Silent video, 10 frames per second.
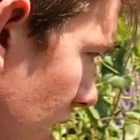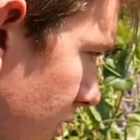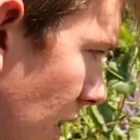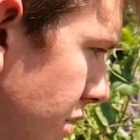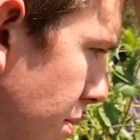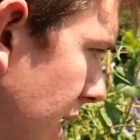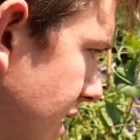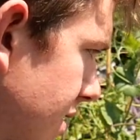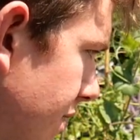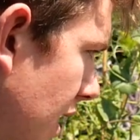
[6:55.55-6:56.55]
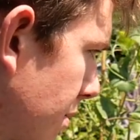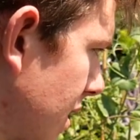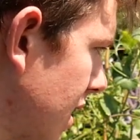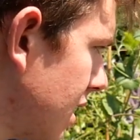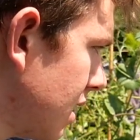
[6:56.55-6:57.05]
Around the base of them,
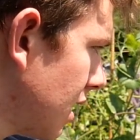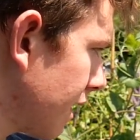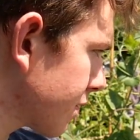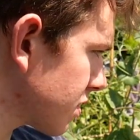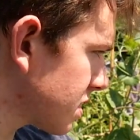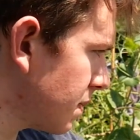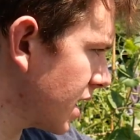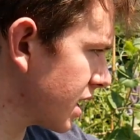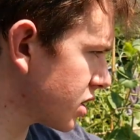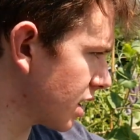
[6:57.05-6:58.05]
I've got spinach